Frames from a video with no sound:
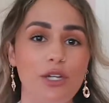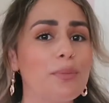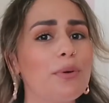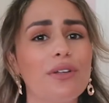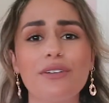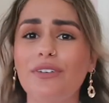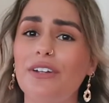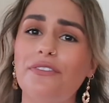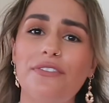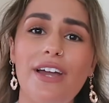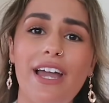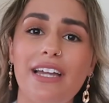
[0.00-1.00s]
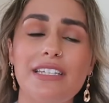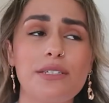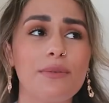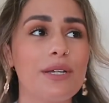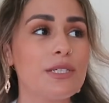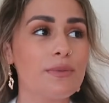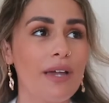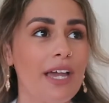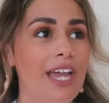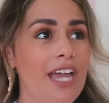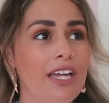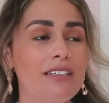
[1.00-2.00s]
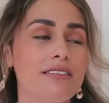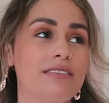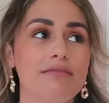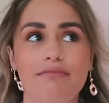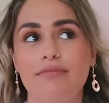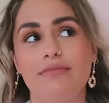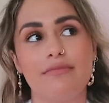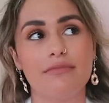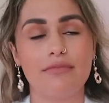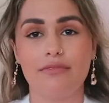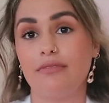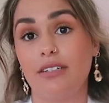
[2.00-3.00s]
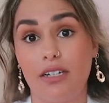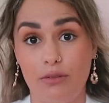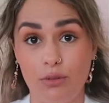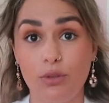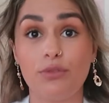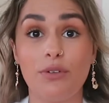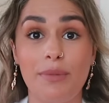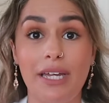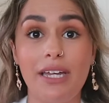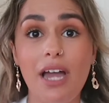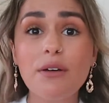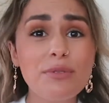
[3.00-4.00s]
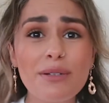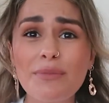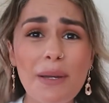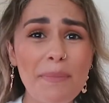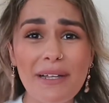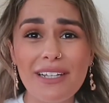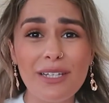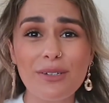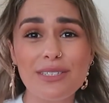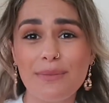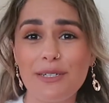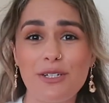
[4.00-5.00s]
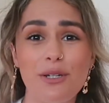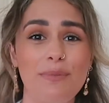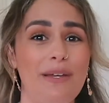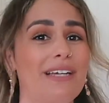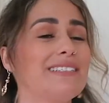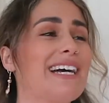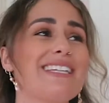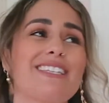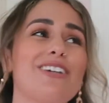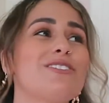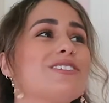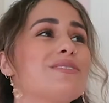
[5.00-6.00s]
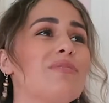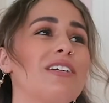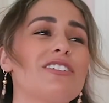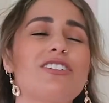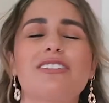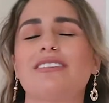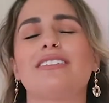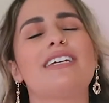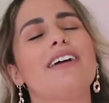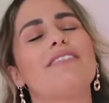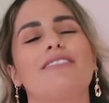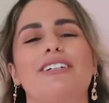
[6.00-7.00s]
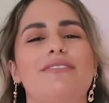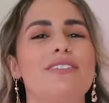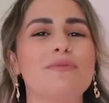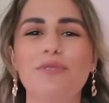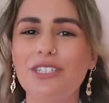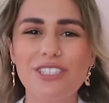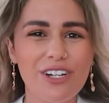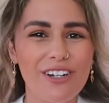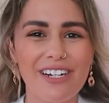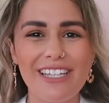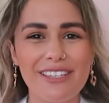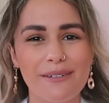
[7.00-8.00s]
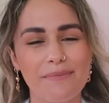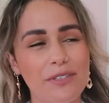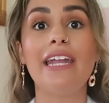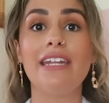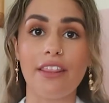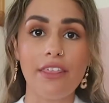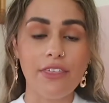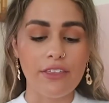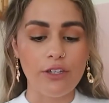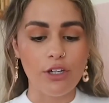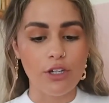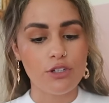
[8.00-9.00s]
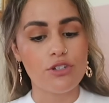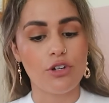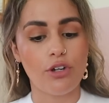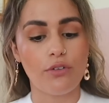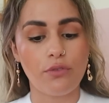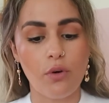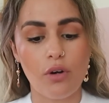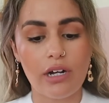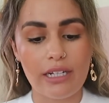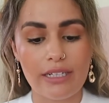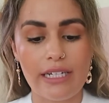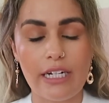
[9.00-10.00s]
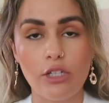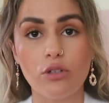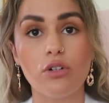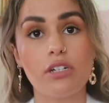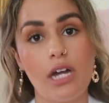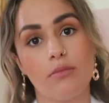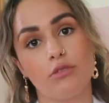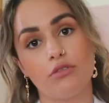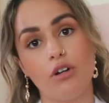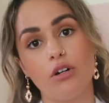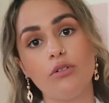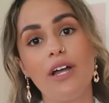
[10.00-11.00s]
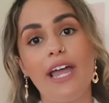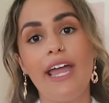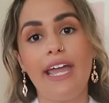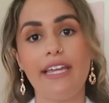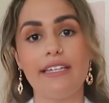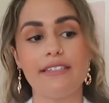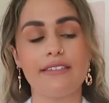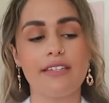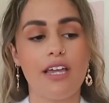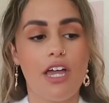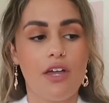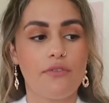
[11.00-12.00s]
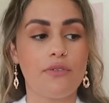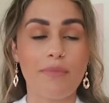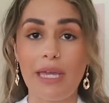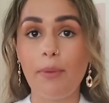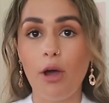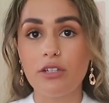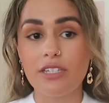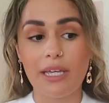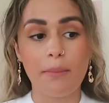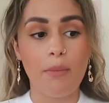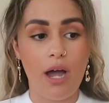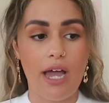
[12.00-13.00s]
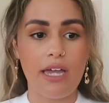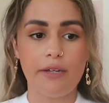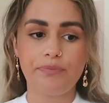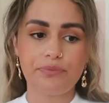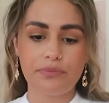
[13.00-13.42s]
you're pulling a funny face, the ones where, well, for me, when my belly looks a bit too big, like those ones, just get rid of them. We don't need them. Another thing that you can do for cleaning your camera roll is, for me personally, my